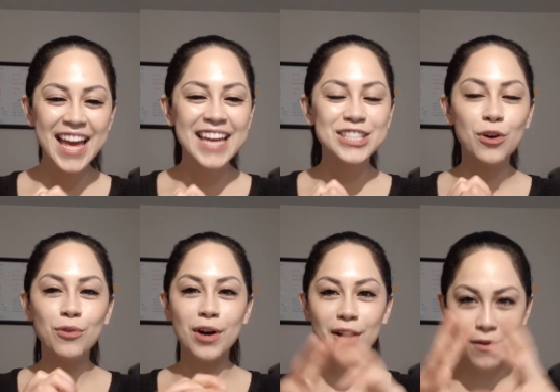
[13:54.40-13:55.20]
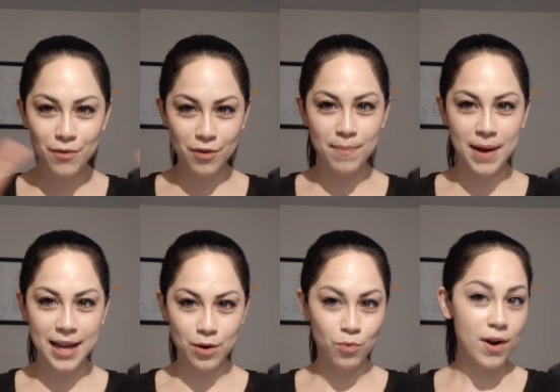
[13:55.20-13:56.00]
So a cover for a
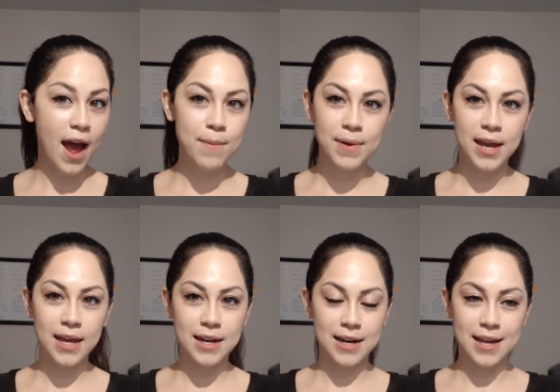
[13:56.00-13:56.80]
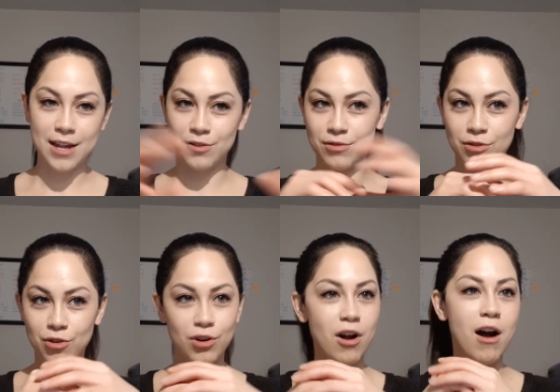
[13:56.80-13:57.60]
bike, what I paid, and again
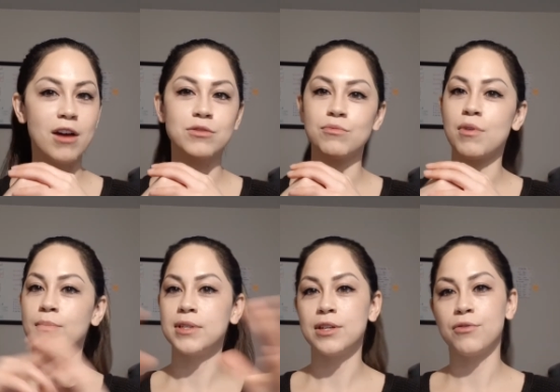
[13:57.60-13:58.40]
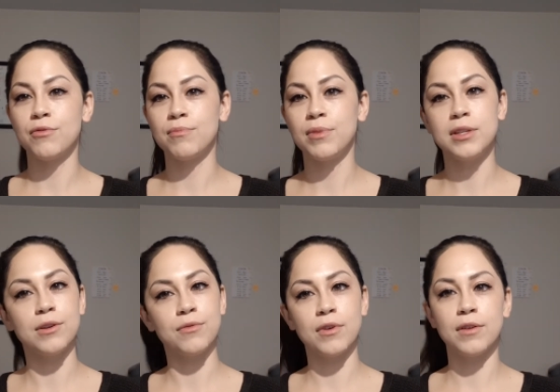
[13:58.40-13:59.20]
your costs will probably diff be
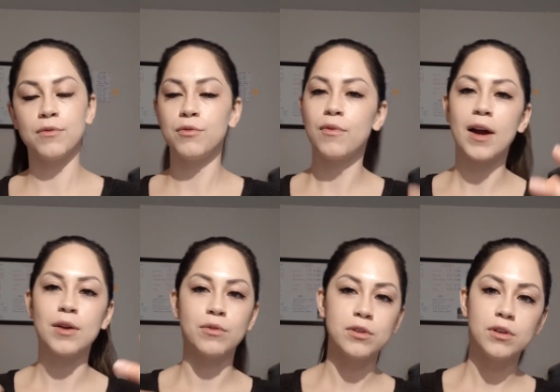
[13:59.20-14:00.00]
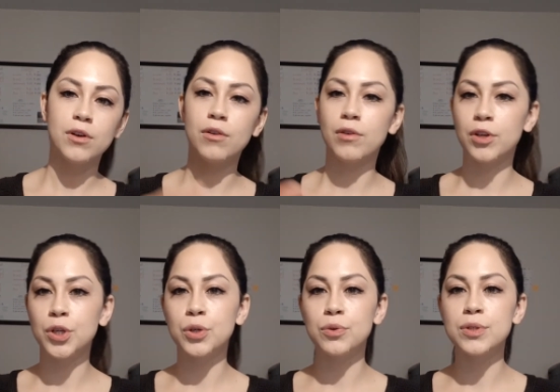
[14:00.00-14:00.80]
different if you find one new or
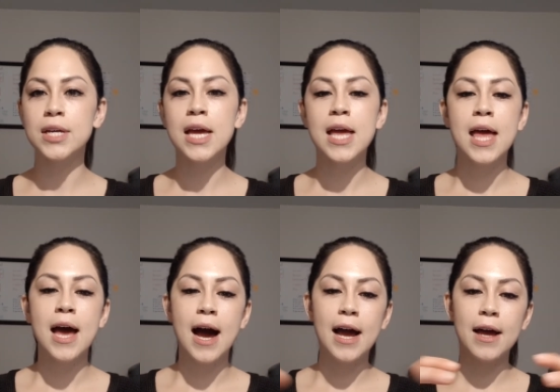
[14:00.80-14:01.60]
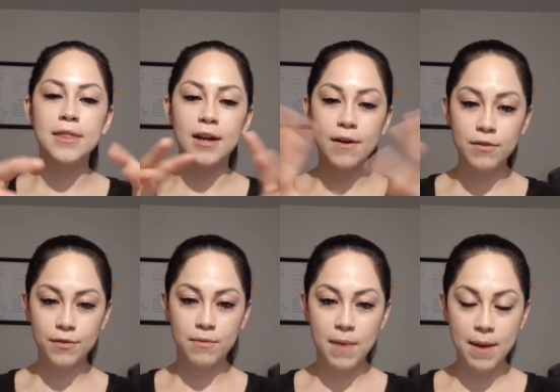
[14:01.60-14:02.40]
used. I the cover for my